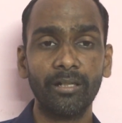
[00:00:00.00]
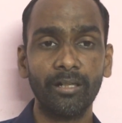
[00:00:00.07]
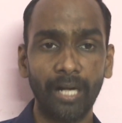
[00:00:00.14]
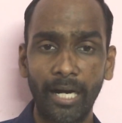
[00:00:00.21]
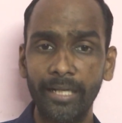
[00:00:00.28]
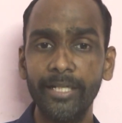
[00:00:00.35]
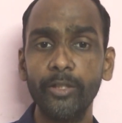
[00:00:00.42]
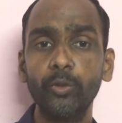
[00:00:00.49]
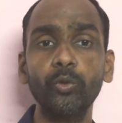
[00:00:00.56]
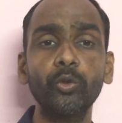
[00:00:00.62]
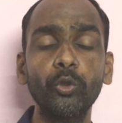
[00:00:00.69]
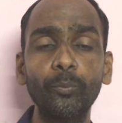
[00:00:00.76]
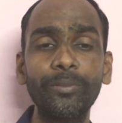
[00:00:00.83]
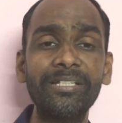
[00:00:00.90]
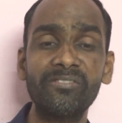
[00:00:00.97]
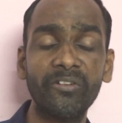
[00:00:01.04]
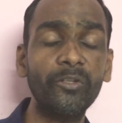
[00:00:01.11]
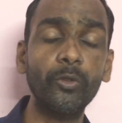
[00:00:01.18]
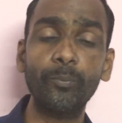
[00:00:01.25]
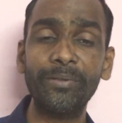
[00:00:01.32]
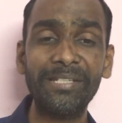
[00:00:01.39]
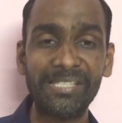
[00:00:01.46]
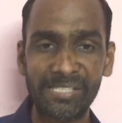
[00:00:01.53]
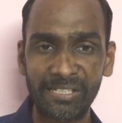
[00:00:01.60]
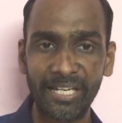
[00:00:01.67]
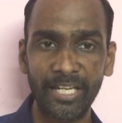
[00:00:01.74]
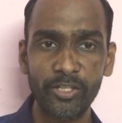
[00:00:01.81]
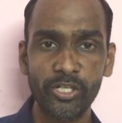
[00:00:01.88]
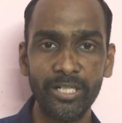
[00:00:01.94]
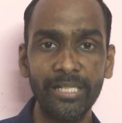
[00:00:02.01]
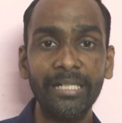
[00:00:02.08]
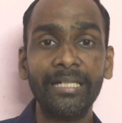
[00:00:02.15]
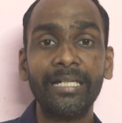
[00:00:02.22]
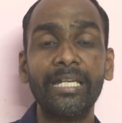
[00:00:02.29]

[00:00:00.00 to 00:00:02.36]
hardly 2 rupees 3 rupees kg.